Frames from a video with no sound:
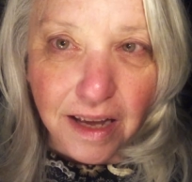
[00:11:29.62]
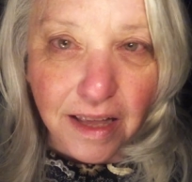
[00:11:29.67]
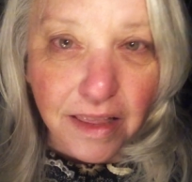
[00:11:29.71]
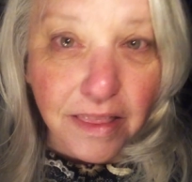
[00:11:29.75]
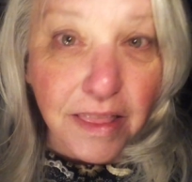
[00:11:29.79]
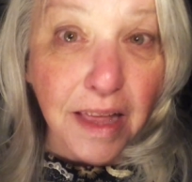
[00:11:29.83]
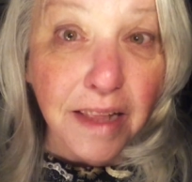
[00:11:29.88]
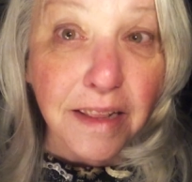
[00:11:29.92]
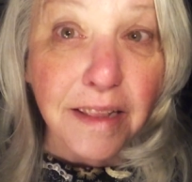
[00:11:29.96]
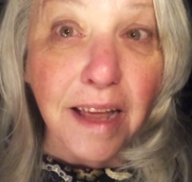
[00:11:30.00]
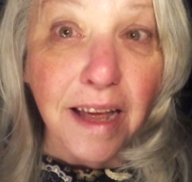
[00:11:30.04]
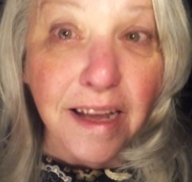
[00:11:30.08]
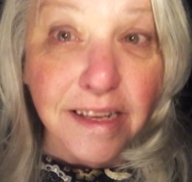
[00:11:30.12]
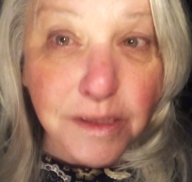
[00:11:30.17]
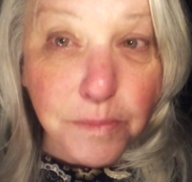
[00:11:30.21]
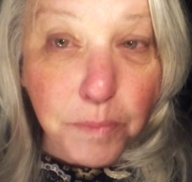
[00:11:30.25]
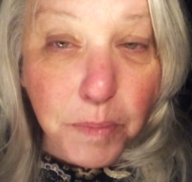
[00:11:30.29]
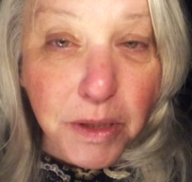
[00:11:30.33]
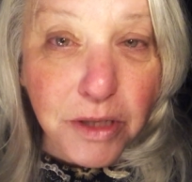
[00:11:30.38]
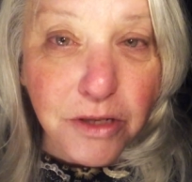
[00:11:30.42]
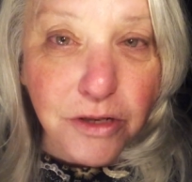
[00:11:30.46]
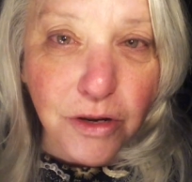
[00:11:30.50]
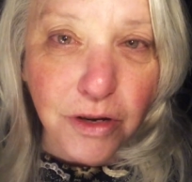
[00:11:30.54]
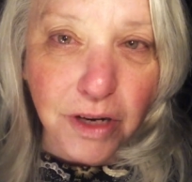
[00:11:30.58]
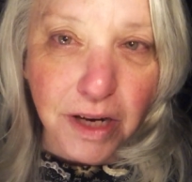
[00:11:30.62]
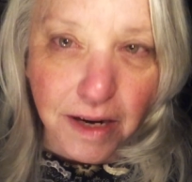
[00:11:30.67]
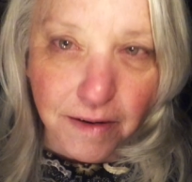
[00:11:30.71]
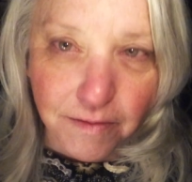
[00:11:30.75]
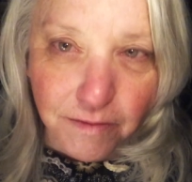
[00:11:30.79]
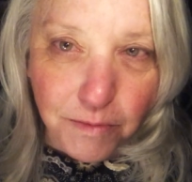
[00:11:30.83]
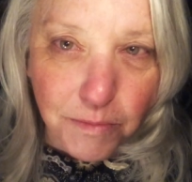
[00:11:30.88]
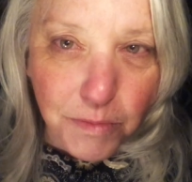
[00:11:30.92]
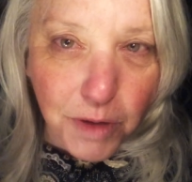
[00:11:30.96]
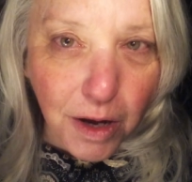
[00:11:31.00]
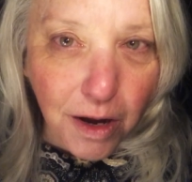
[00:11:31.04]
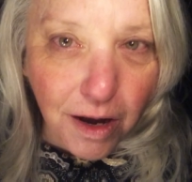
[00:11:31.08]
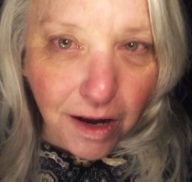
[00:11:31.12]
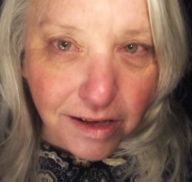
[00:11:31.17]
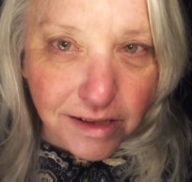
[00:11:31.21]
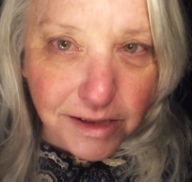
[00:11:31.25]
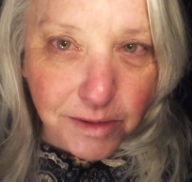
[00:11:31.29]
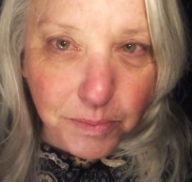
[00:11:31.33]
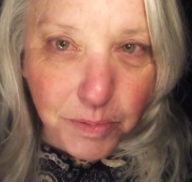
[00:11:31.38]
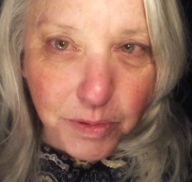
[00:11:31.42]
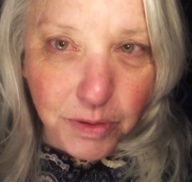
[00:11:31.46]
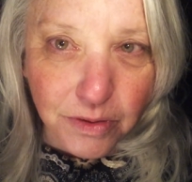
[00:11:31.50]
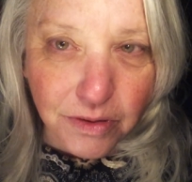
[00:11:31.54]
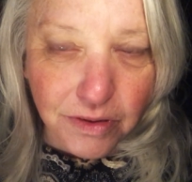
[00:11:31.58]
That last picture came from the
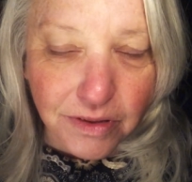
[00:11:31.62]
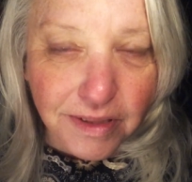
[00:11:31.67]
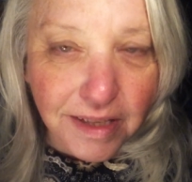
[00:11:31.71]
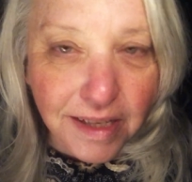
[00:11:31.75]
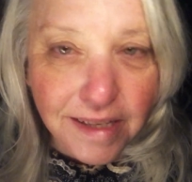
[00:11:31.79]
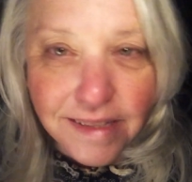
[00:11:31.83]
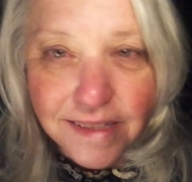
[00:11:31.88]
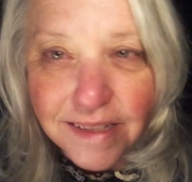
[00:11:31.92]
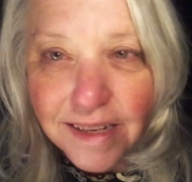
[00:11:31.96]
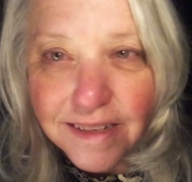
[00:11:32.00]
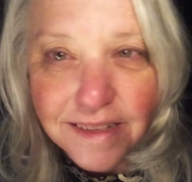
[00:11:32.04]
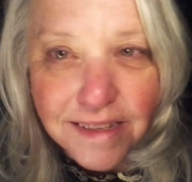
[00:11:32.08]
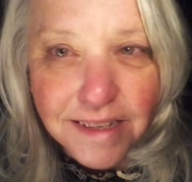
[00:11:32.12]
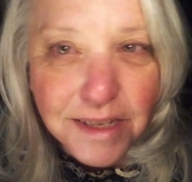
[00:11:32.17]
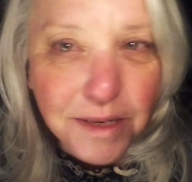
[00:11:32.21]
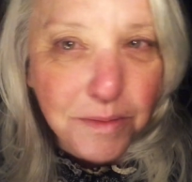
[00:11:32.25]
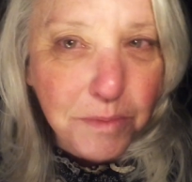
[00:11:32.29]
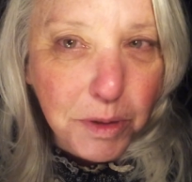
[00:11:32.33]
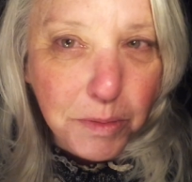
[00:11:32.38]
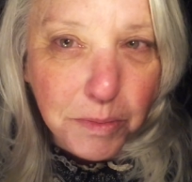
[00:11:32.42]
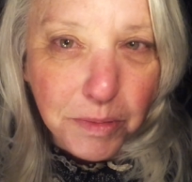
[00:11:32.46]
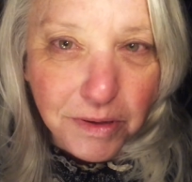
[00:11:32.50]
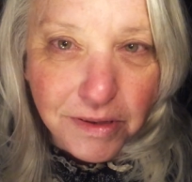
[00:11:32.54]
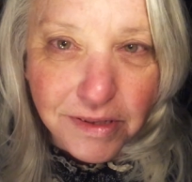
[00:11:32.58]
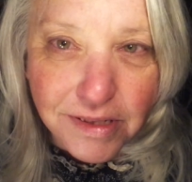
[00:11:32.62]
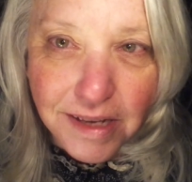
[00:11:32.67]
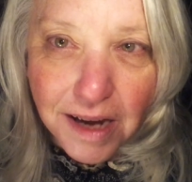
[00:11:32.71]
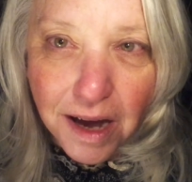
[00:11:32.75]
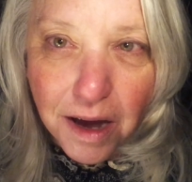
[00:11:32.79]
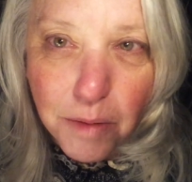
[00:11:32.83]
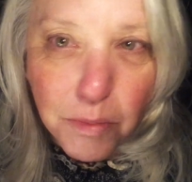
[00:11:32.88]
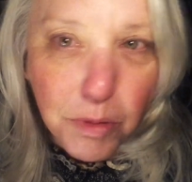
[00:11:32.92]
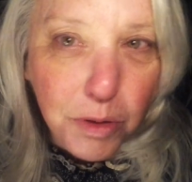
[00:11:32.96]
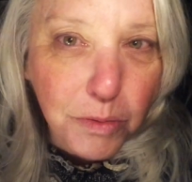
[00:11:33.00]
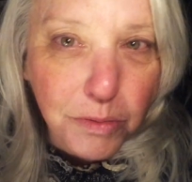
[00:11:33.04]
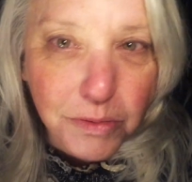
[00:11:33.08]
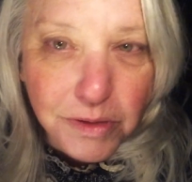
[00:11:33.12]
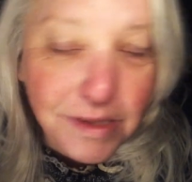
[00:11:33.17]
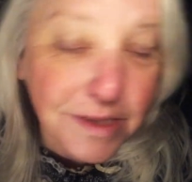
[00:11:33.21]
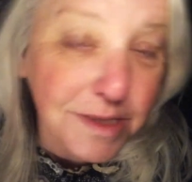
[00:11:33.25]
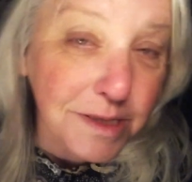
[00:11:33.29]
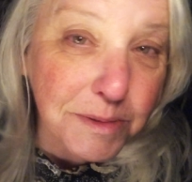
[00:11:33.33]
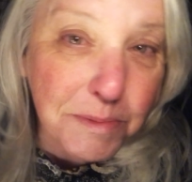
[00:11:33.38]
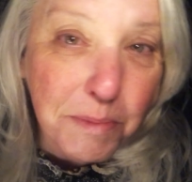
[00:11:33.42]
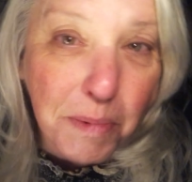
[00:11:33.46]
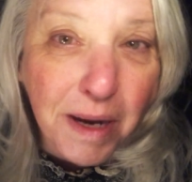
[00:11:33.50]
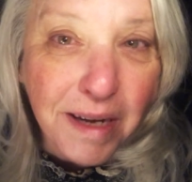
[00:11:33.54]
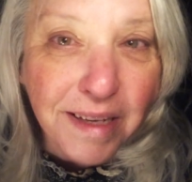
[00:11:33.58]
hospital. They sent it to me because Cowboy was
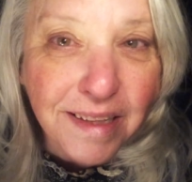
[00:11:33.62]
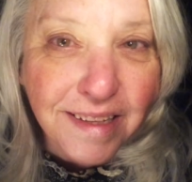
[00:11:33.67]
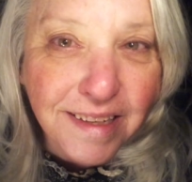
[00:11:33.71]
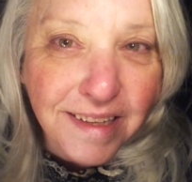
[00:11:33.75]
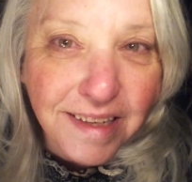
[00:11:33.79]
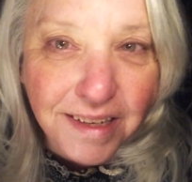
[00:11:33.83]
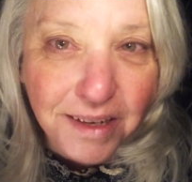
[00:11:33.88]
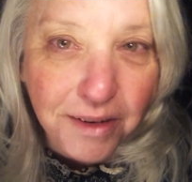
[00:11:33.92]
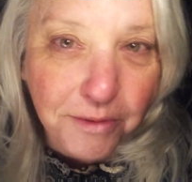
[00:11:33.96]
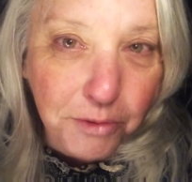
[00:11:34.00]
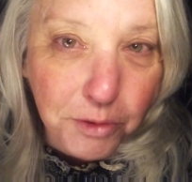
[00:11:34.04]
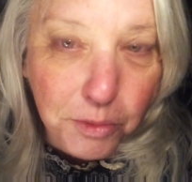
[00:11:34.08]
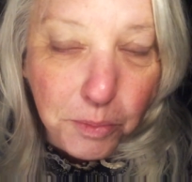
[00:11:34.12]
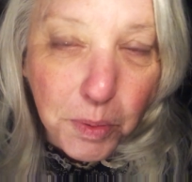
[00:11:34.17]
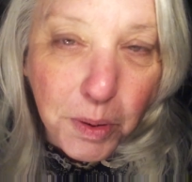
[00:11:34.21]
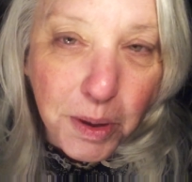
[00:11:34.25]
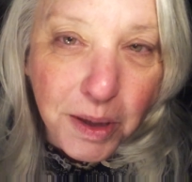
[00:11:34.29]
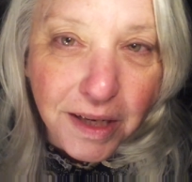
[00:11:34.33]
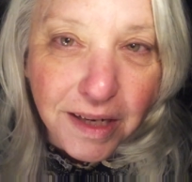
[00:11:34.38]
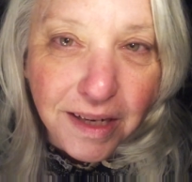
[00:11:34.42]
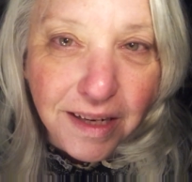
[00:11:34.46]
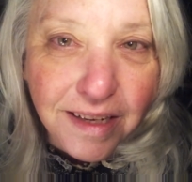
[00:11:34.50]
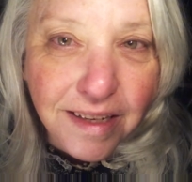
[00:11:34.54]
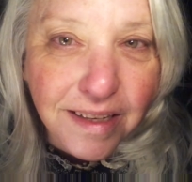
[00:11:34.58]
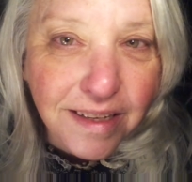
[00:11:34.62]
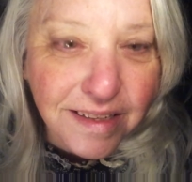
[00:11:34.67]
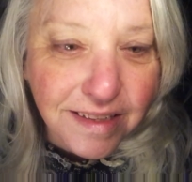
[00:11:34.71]
smiling at everybody.